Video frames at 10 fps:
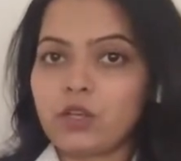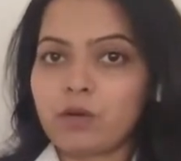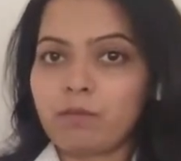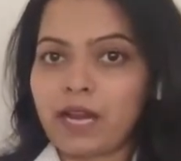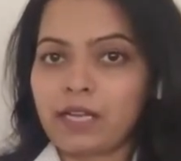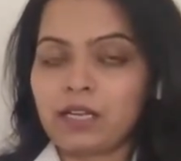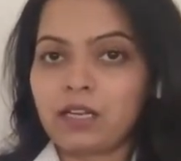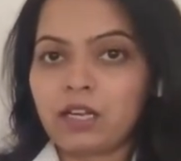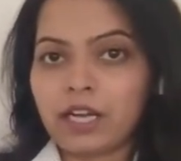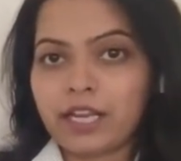mind,
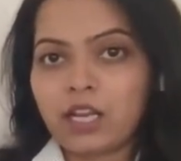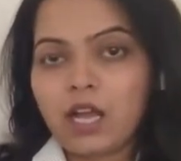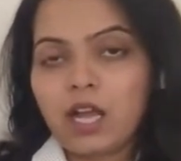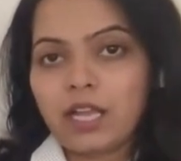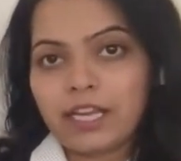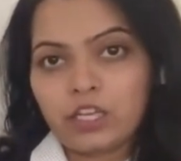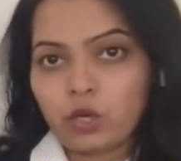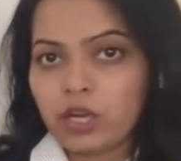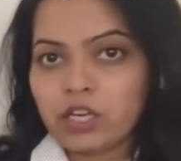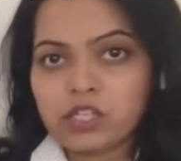like
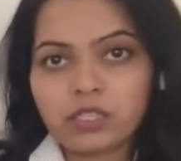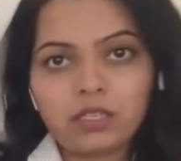introduction,